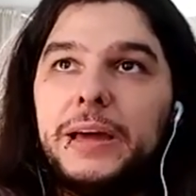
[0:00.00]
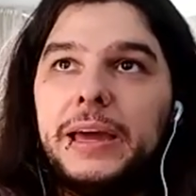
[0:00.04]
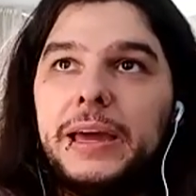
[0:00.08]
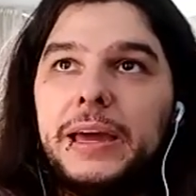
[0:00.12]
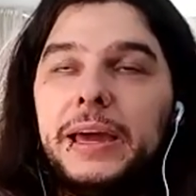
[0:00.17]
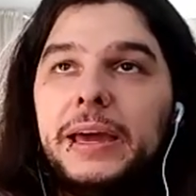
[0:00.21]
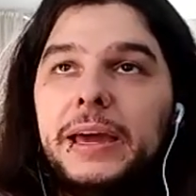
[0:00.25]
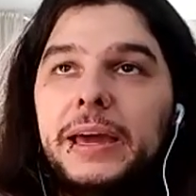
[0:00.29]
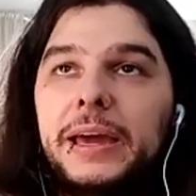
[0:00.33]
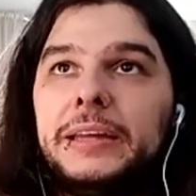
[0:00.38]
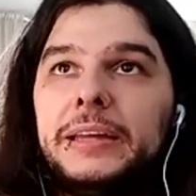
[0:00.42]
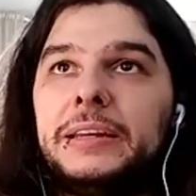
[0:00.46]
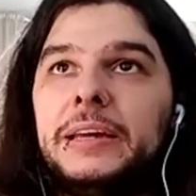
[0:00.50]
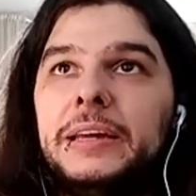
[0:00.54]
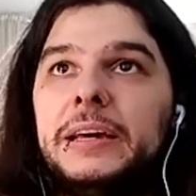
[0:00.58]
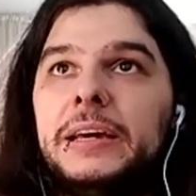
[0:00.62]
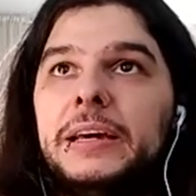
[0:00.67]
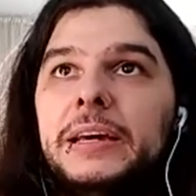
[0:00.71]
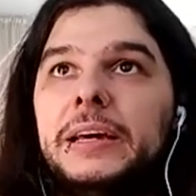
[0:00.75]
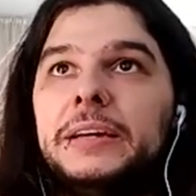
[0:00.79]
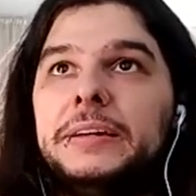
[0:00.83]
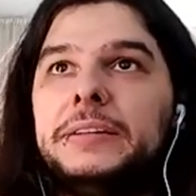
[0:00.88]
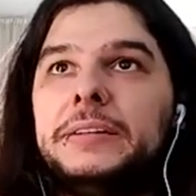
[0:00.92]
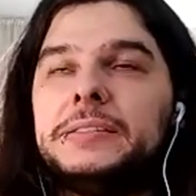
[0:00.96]
and
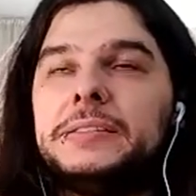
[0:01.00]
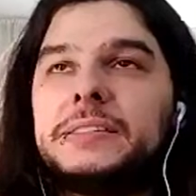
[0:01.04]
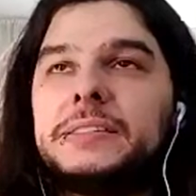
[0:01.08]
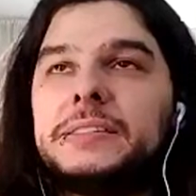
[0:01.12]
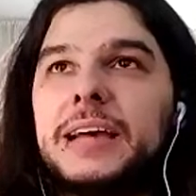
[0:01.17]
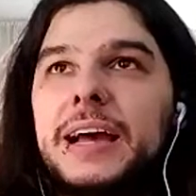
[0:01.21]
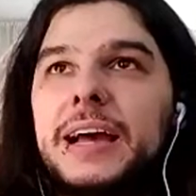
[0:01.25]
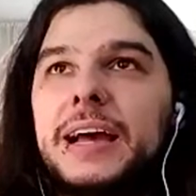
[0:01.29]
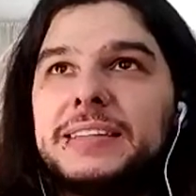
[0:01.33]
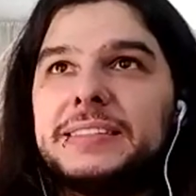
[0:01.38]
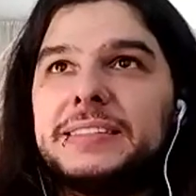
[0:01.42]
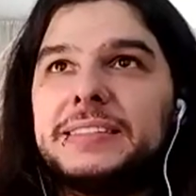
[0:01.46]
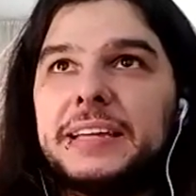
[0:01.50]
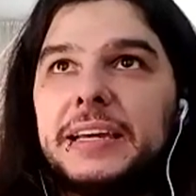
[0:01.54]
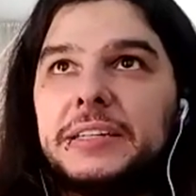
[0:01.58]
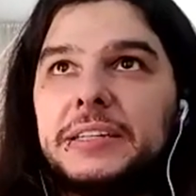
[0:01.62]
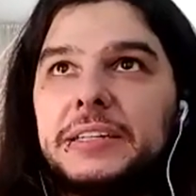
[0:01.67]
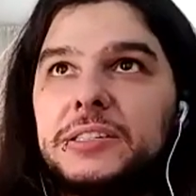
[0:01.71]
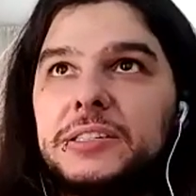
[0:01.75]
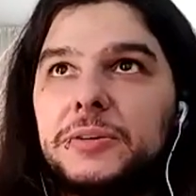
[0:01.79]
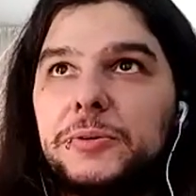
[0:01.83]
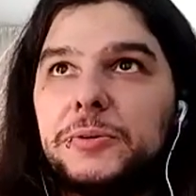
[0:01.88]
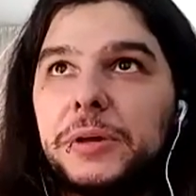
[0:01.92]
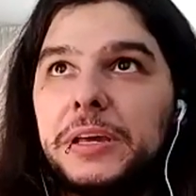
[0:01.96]
he's asking,
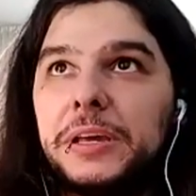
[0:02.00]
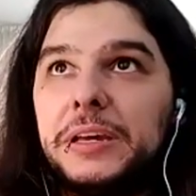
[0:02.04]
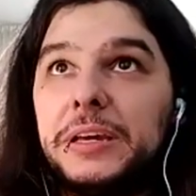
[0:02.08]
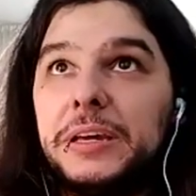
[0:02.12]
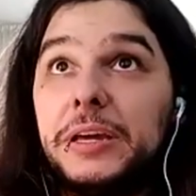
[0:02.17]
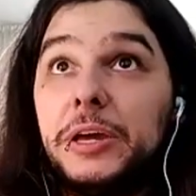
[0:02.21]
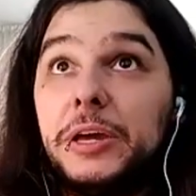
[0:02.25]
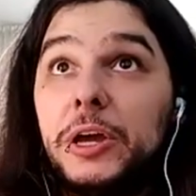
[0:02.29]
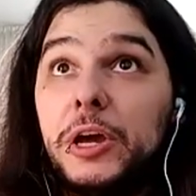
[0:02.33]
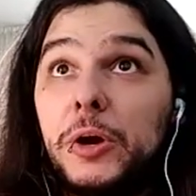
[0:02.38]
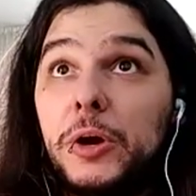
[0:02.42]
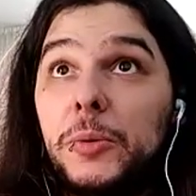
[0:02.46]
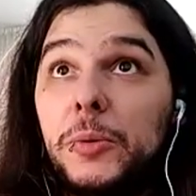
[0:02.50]
so Kee,